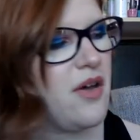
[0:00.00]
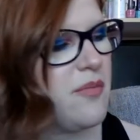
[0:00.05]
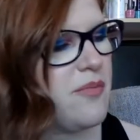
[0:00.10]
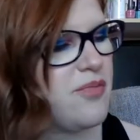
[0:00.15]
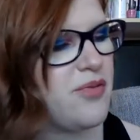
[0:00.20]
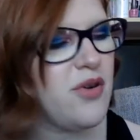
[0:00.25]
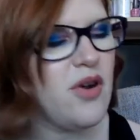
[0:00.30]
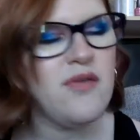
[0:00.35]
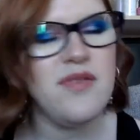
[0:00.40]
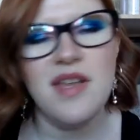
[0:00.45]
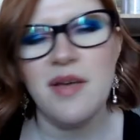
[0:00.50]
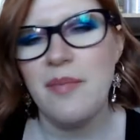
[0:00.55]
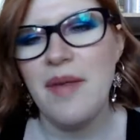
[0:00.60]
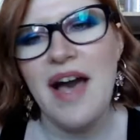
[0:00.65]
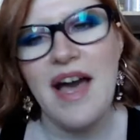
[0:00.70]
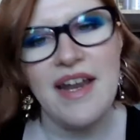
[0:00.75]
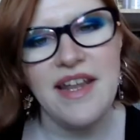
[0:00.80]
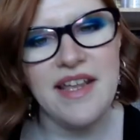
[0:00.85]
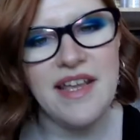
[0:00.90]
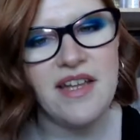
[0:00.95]

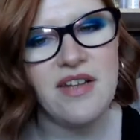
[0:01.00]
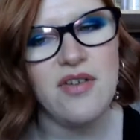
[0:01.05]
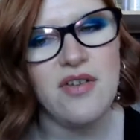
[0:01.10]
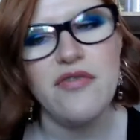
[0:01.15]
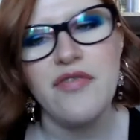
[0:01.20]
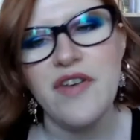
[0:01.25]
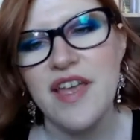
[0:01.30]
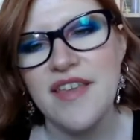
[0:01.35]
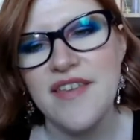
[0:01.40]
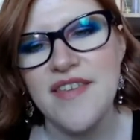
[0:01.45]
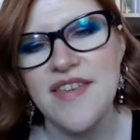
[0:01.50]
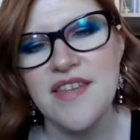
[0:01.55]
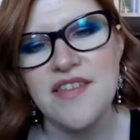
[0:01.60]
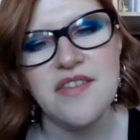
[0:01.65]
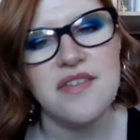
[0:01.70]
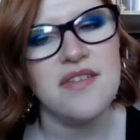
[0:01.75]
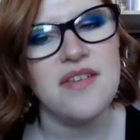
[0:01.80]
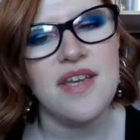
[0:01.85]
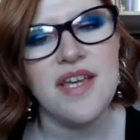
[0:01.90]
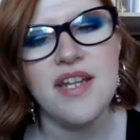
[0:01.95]
problematic and
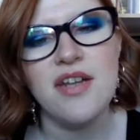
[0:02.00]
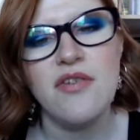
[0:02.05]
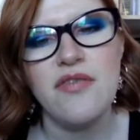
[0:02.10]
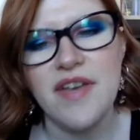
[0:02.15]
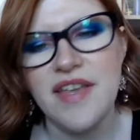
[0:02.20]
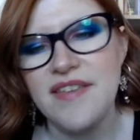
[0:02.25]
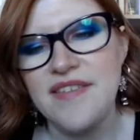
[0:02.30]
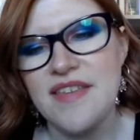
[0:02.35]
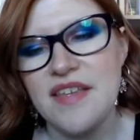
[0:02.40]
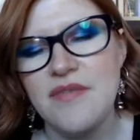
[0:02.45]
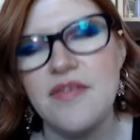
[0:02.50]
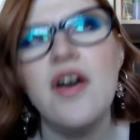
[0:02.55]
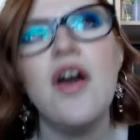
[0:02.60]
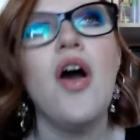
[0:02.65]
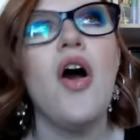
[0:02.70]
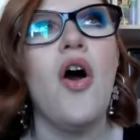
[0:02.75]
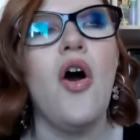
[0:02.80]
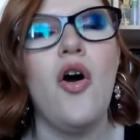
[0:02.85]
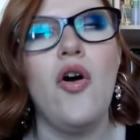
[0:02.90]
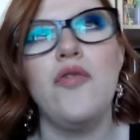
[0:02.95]
offensive,
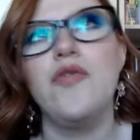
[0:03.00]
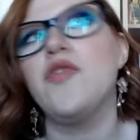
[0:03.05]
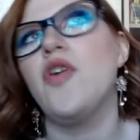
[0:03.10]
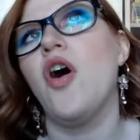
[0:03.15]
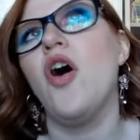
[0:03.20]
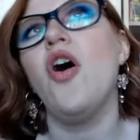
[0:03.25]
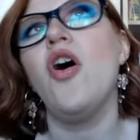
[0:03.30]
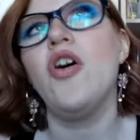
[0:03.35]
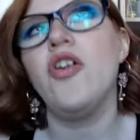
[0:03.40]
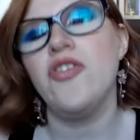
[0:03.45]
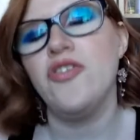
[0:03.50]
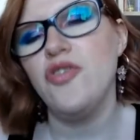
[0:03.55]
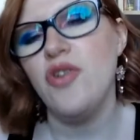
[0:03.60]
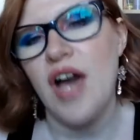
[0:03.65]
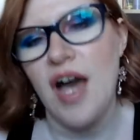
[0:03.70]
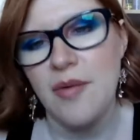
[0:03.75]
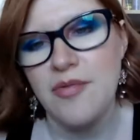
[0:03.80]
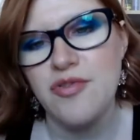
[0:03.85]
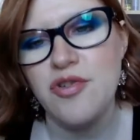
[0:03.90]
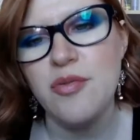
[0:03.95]
of course you
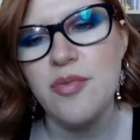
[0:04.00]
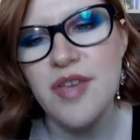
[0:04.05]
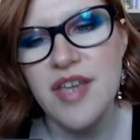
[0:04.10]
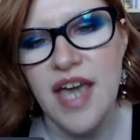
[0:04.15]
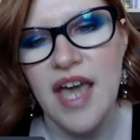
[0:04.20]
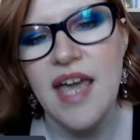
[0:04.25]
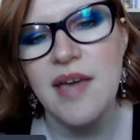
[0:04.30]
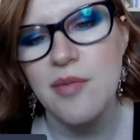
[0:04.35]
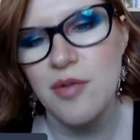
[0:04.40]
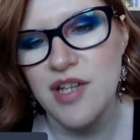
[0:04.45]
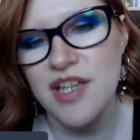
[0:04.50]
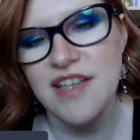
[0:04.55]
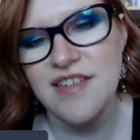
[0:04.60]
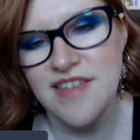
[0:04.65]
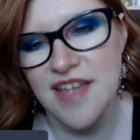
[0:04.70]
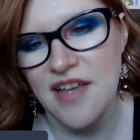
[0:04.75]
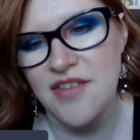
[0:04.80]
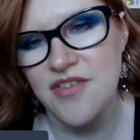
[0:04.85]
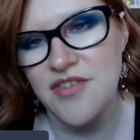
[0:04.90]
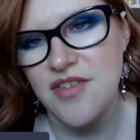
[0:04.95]
have to be
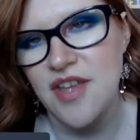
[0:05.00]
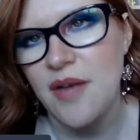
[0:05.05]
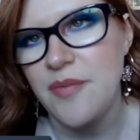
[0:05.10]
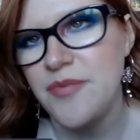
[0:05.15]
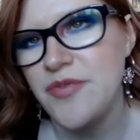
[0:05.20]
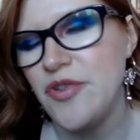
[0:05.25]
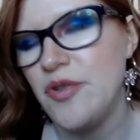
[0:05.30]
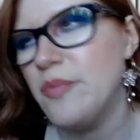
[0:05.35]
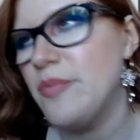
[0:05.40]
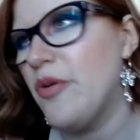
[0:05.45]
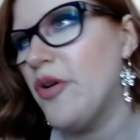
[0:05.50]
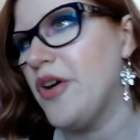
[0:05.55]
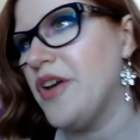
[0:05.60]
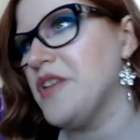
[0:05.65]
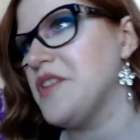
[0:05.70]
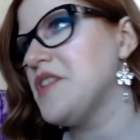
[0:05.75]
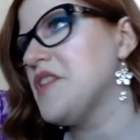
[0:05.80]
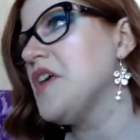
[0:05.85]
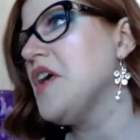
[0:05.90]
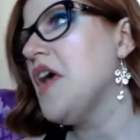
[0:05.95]
ableist at some
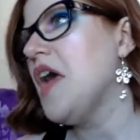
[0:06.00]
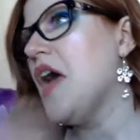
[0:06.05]
point.